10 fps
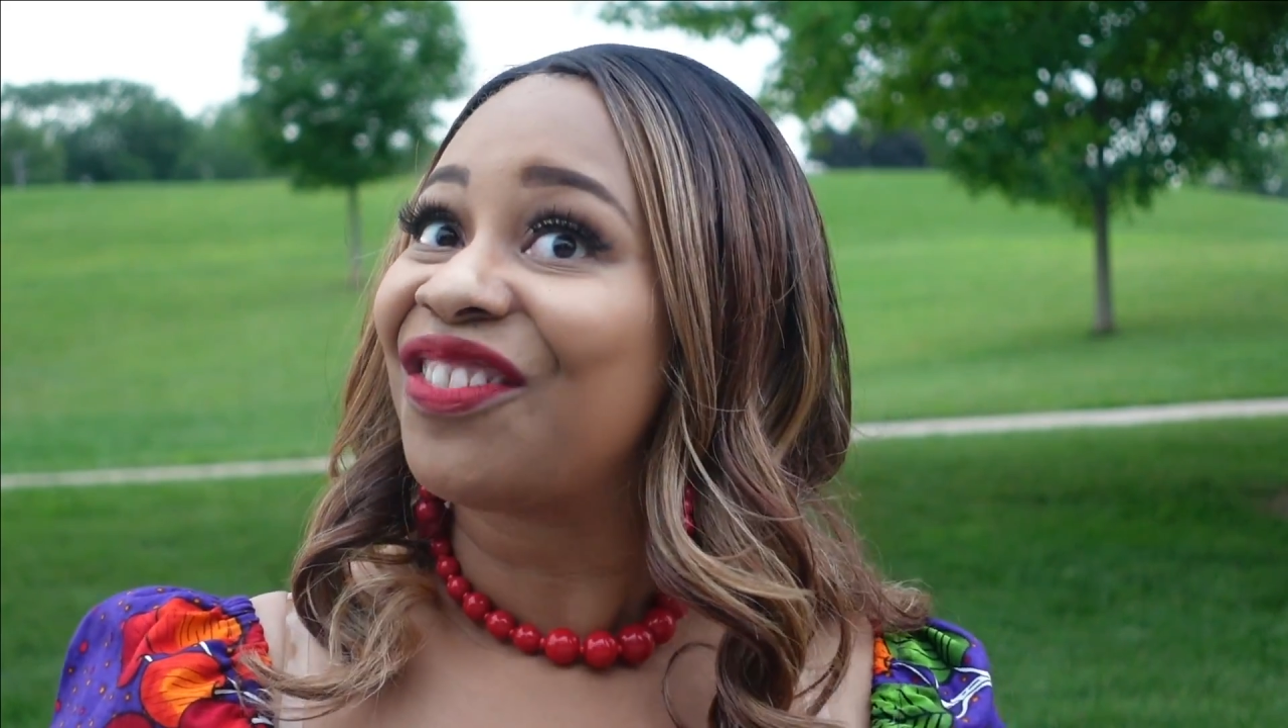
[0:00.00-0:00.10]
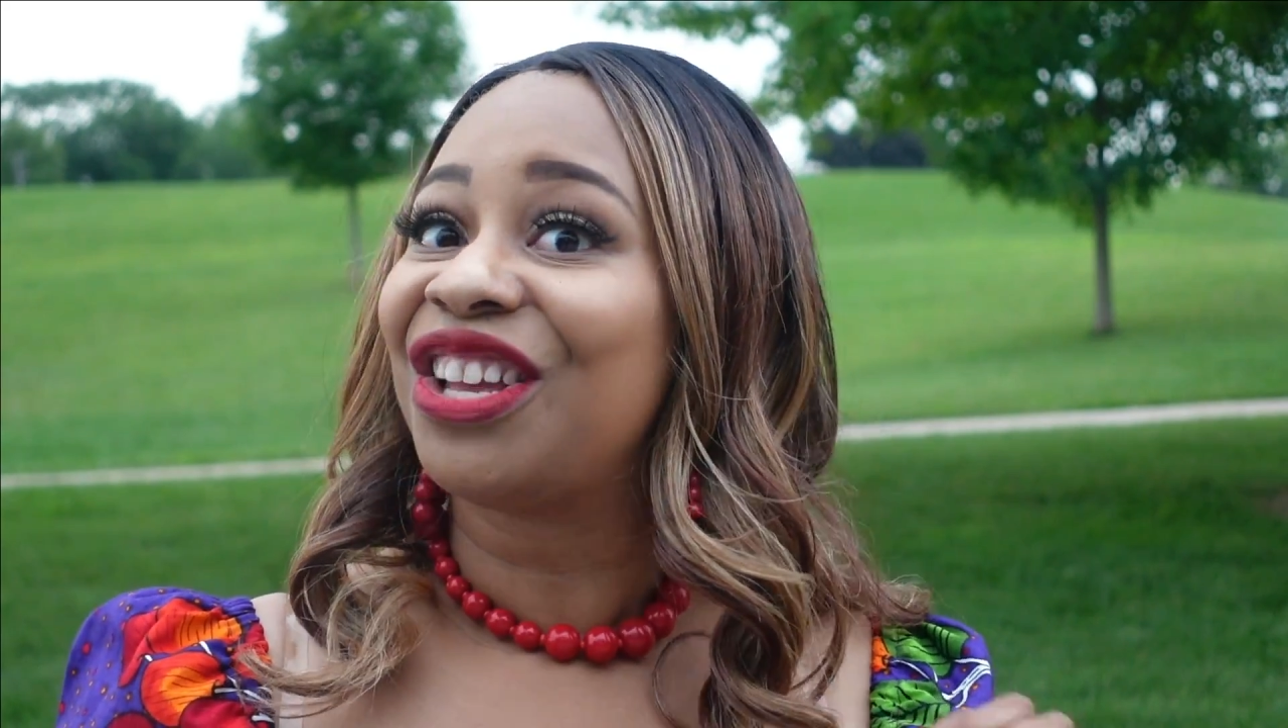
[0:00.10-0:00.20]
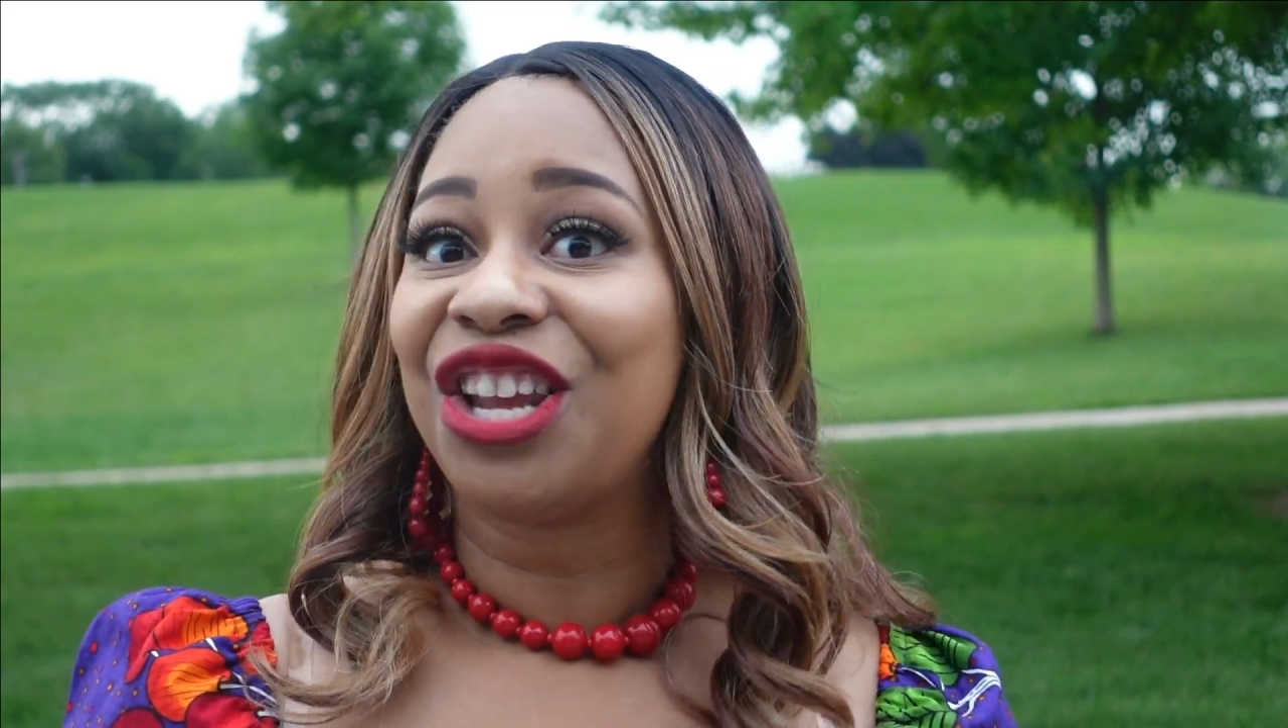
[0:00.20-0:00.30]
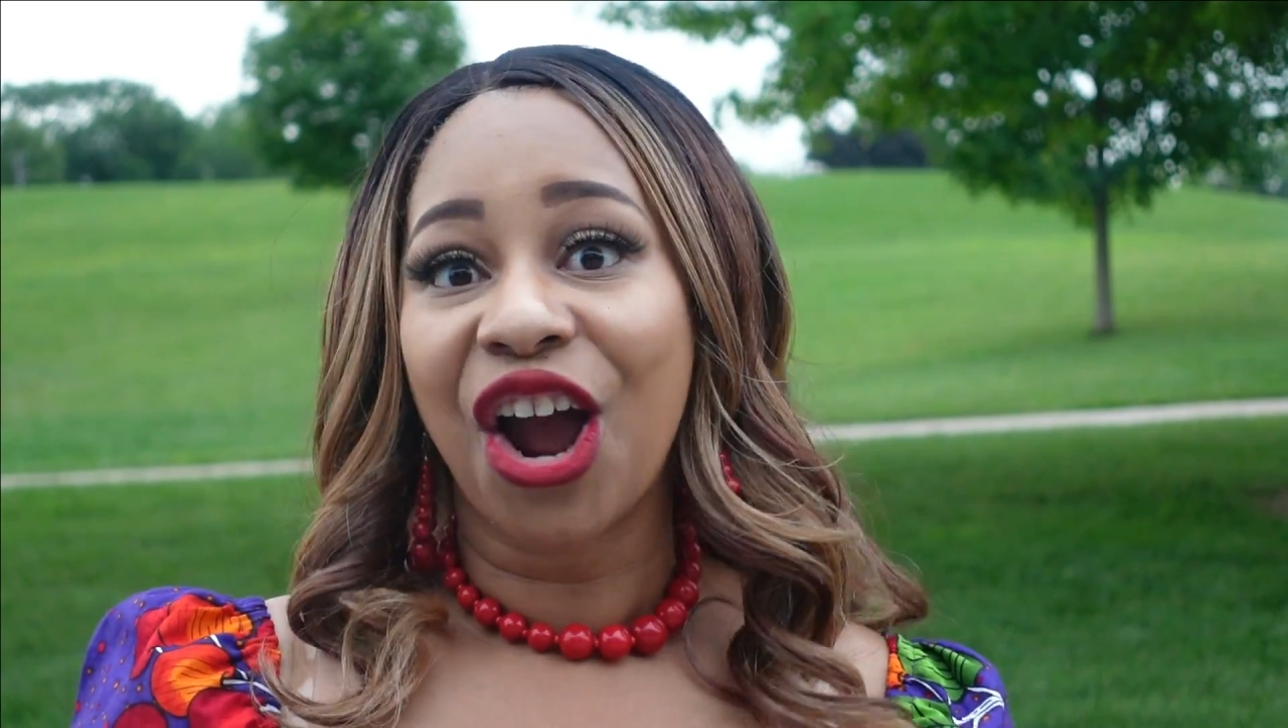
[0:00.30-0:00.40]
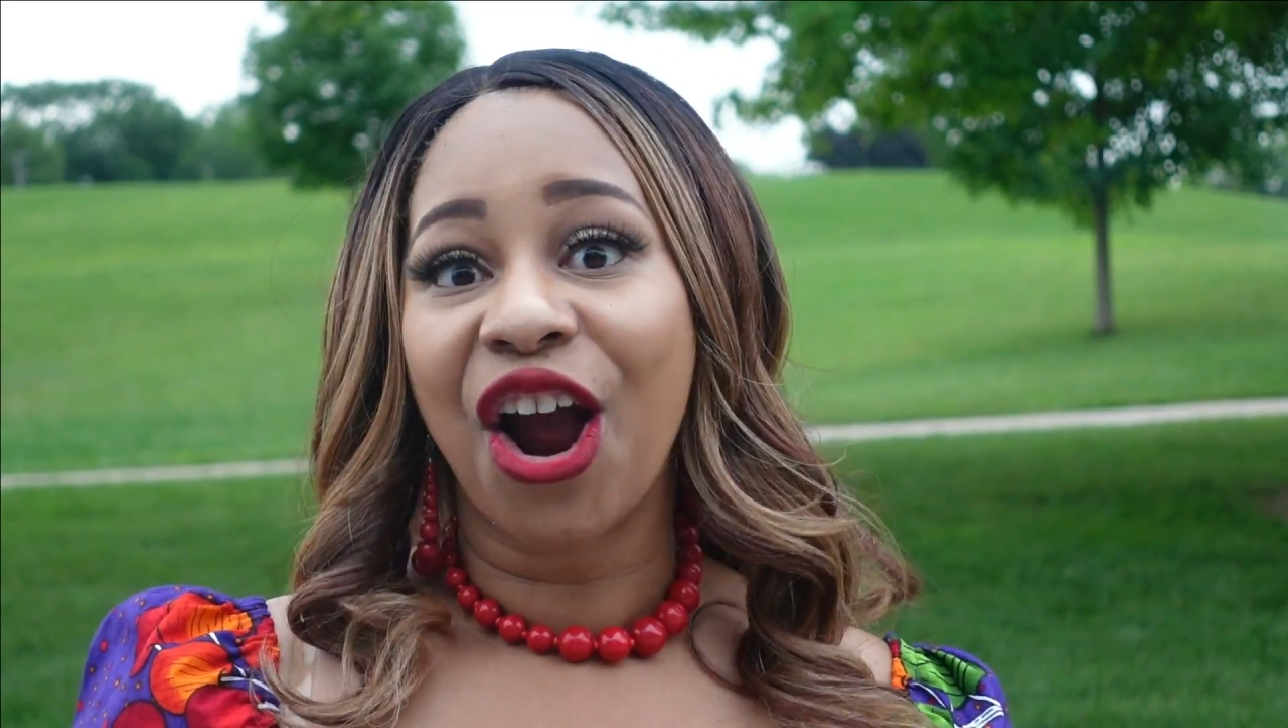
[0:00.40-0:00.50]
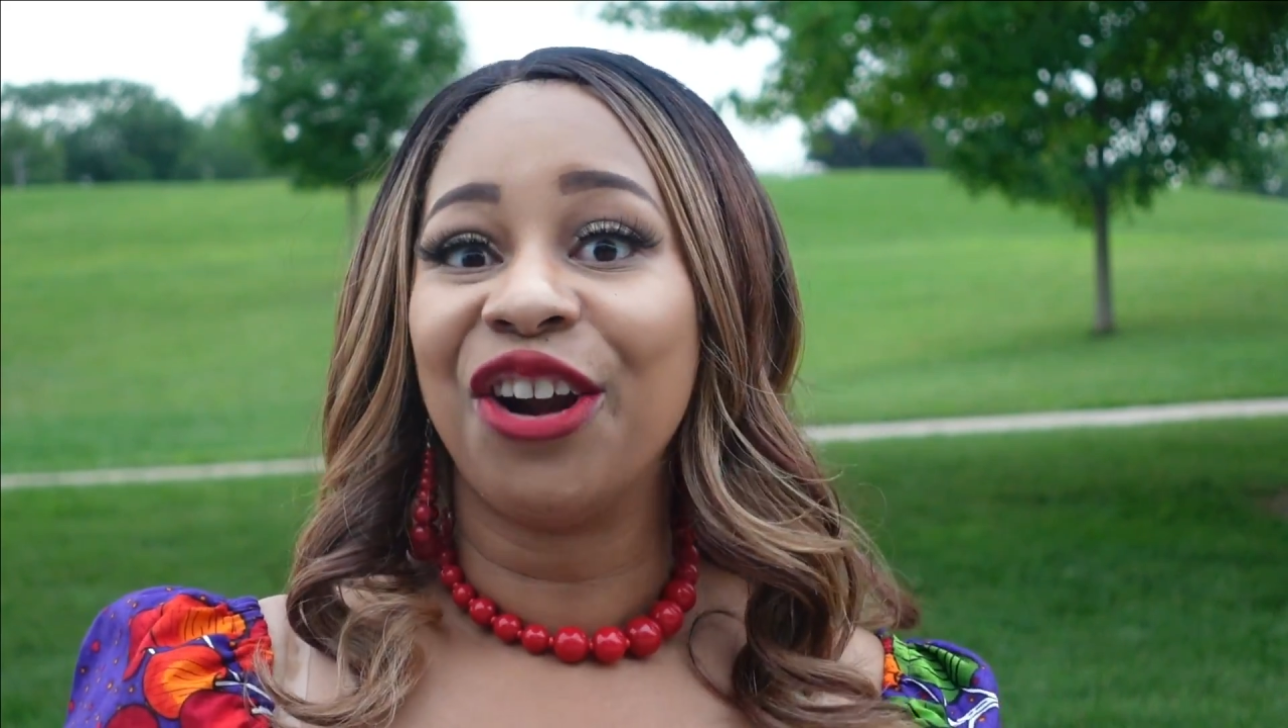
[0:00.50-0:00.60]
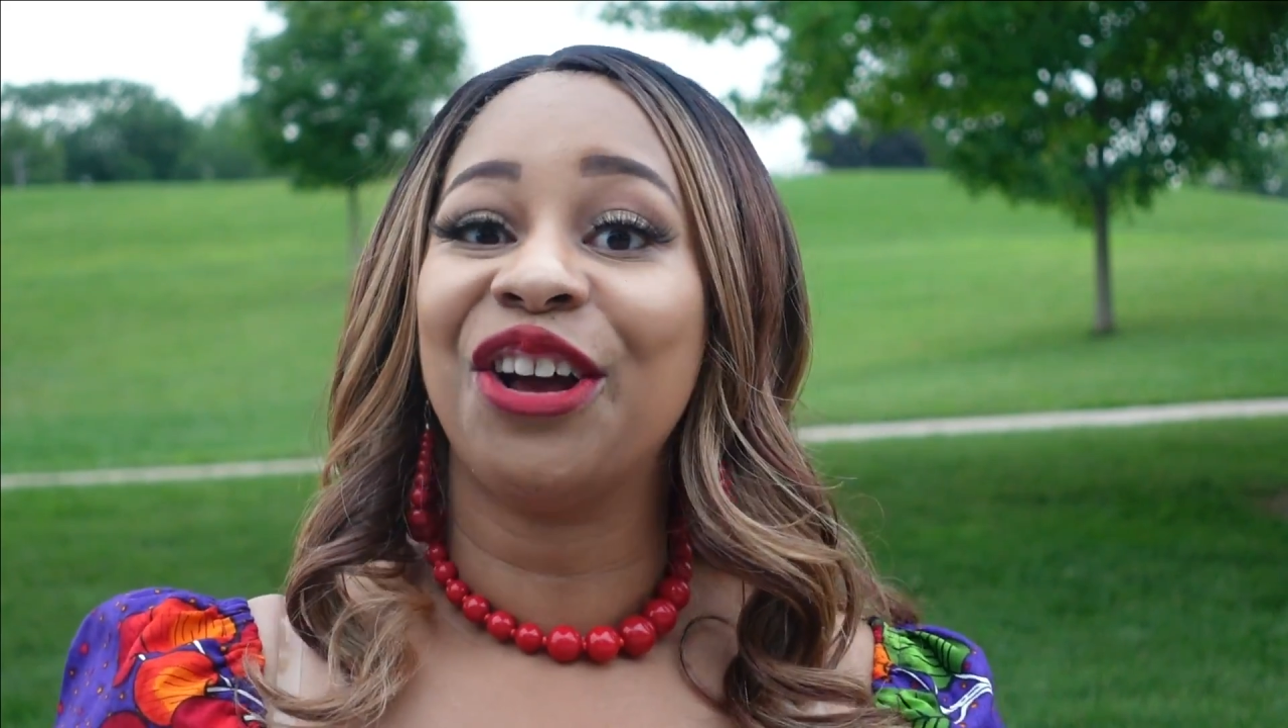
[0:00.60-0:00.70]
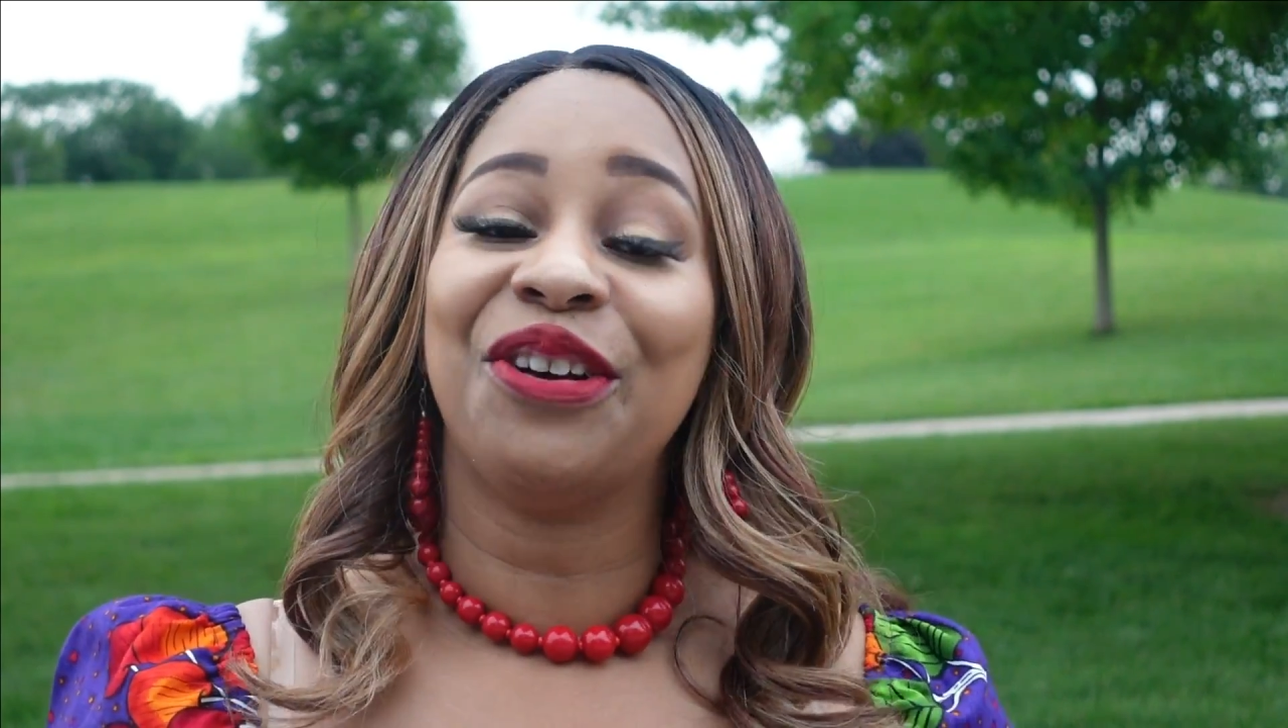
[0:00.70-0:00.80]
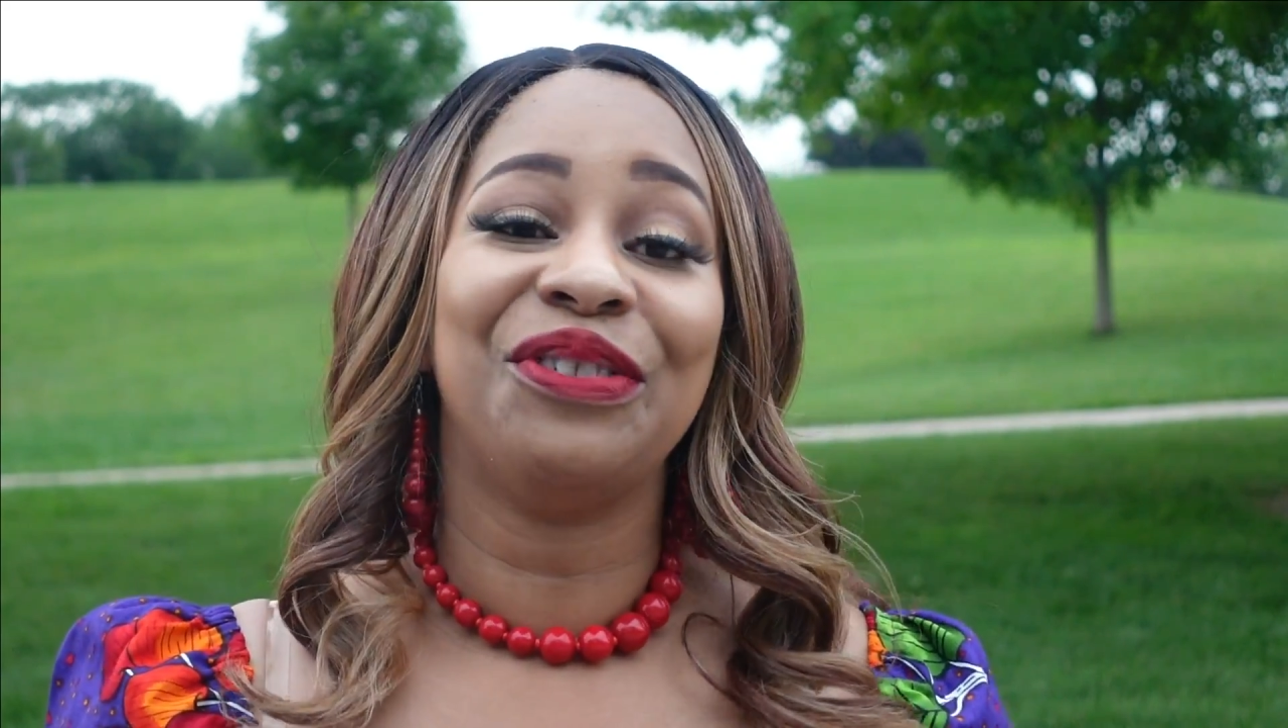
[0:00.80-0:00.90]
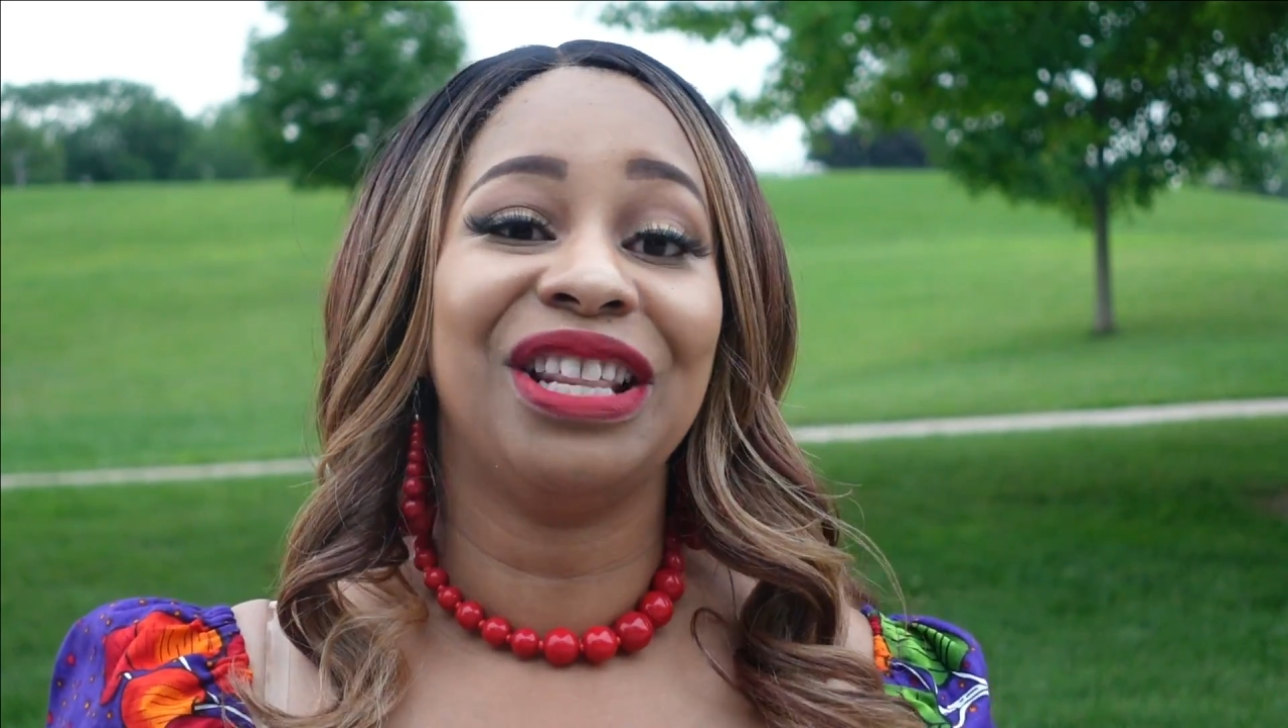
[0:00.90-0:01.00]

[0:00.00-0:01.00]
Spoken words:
a yard of